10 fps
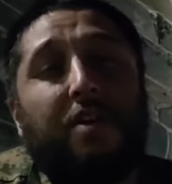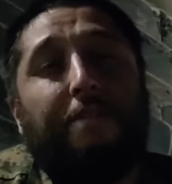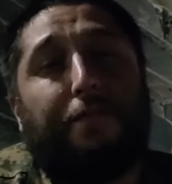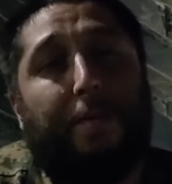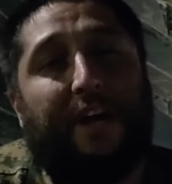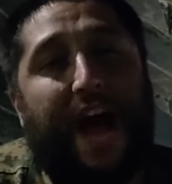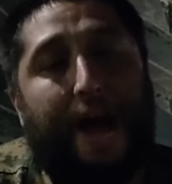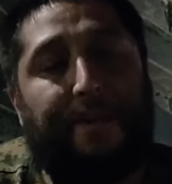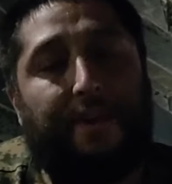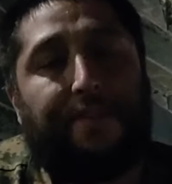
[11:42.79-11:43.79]
from a
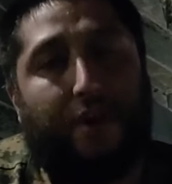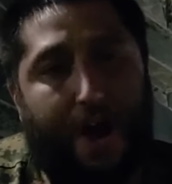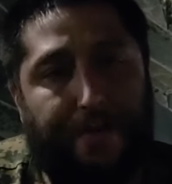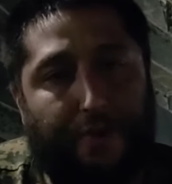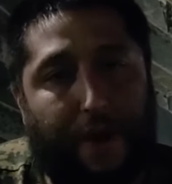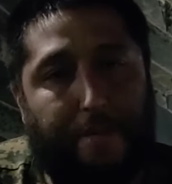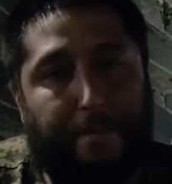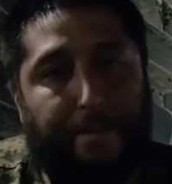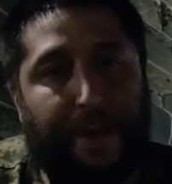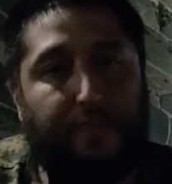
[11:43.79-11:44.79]
communist country
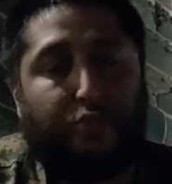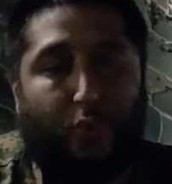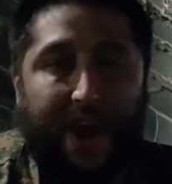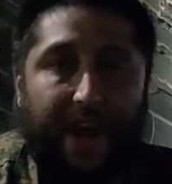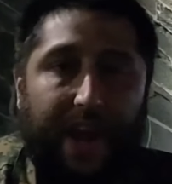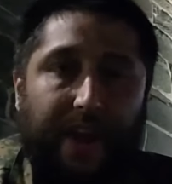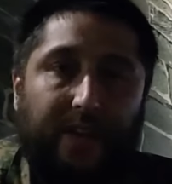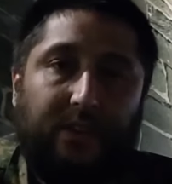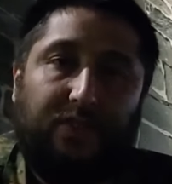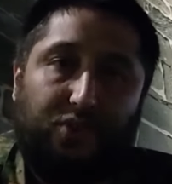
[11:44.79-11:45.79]
that was ready
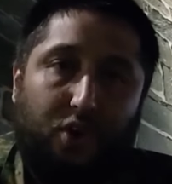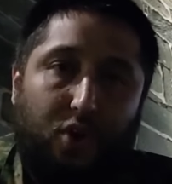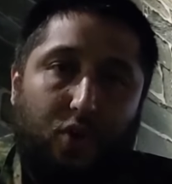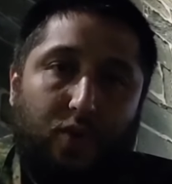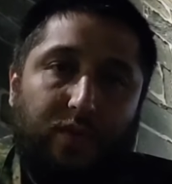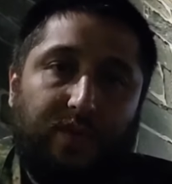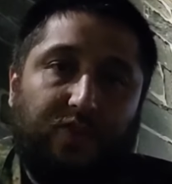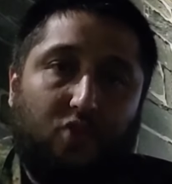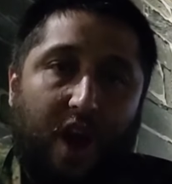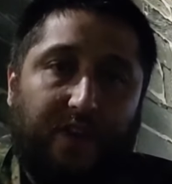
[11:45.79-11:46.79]
to
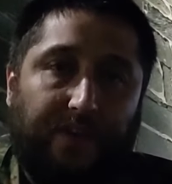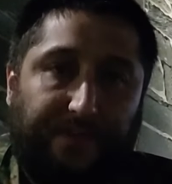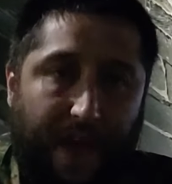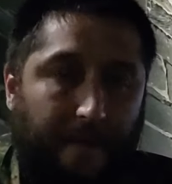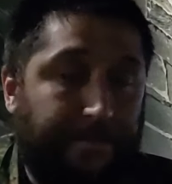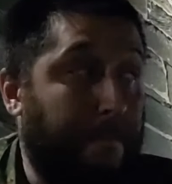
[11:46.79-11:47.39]
destruct itself.